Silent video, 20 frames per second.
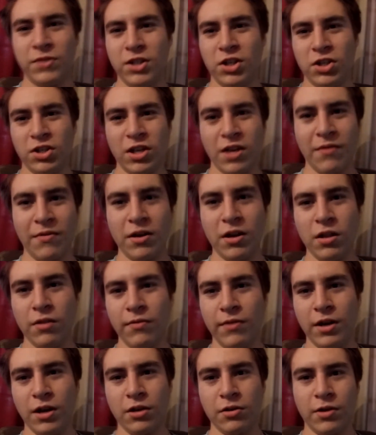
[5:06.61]
Just give another
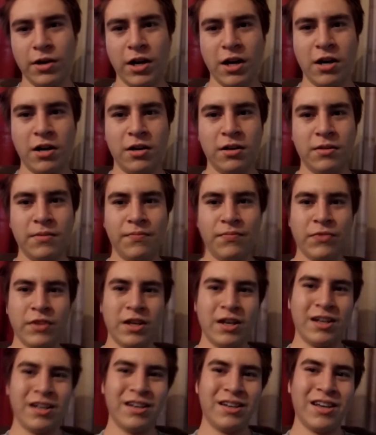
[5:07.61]
video right now.
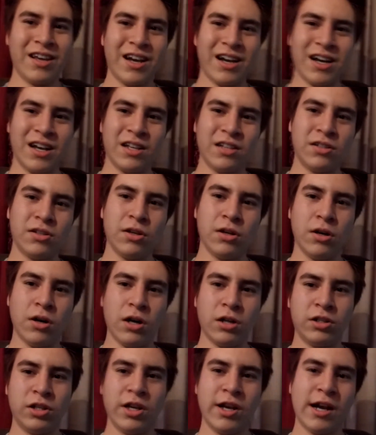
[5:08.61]
And yeah guys, so
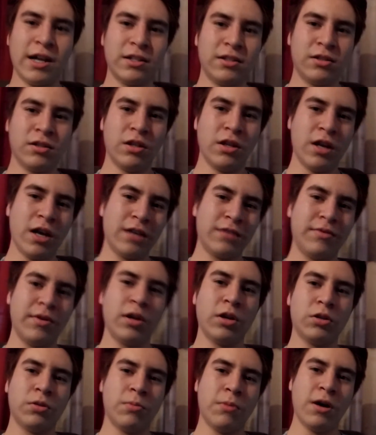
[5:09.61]
I'll see you guys in the next
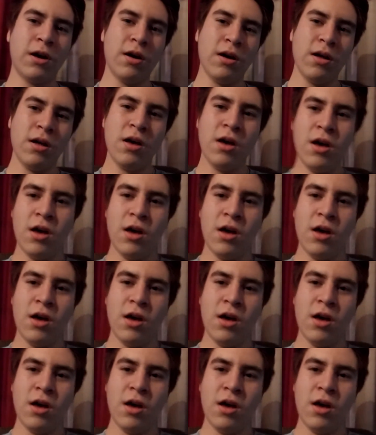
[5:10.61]
video tomorrow.